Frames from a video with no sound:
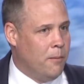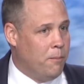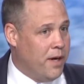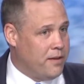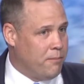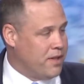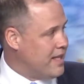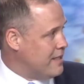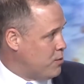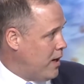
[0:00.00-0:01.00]
But
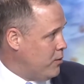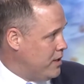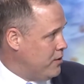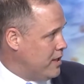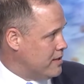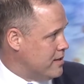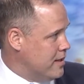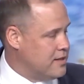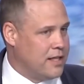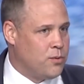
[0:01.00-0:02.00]
that's why we do these
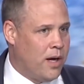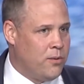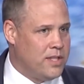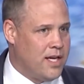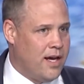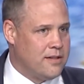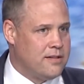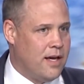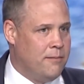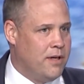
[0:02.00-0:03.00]
things. That's why we
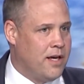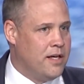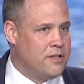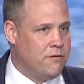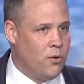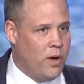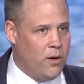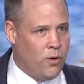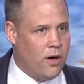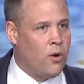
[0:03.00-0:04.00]
test, and because of the way
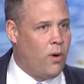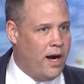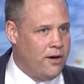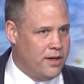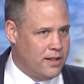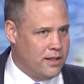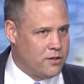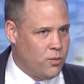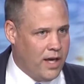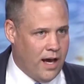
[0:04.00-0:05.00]
we're acquiring
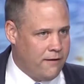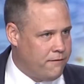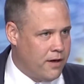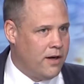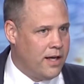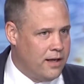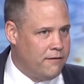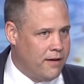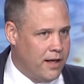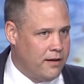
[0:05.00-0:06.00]
this, we have very
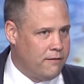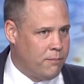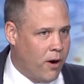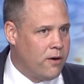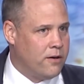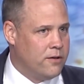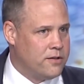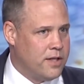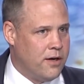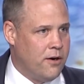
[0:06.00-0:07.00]
innovative
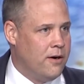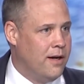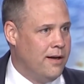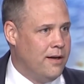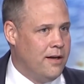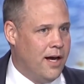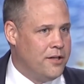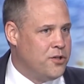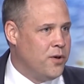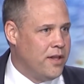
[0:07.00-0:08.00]
partners that are
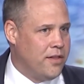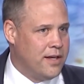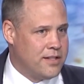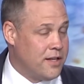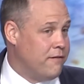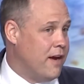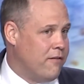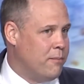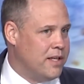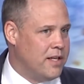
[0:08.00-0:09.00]
doing things that have
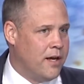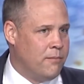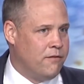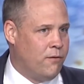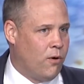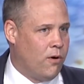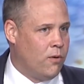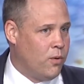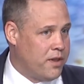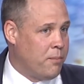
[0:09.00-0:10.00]
never been done before
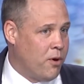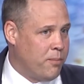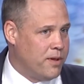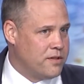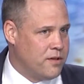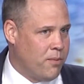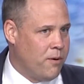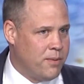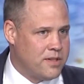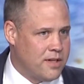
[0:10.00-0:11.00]
with a purpose. The
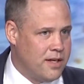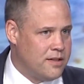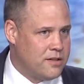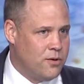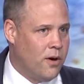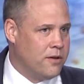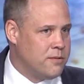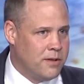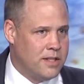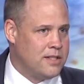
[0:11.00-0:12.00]
purpose is to
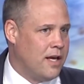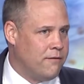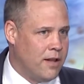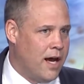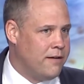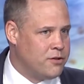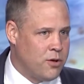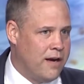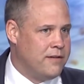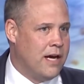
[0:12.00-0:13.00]
ultimately save lives,
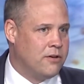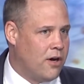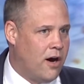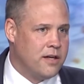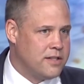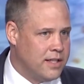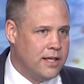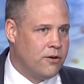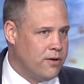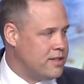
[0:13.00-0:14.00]
drive down costs, and
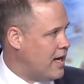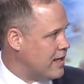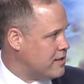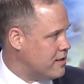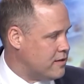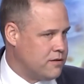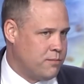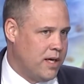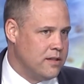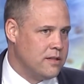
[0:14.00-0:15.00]
increase access to
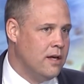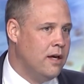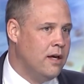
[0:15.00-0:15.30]
space.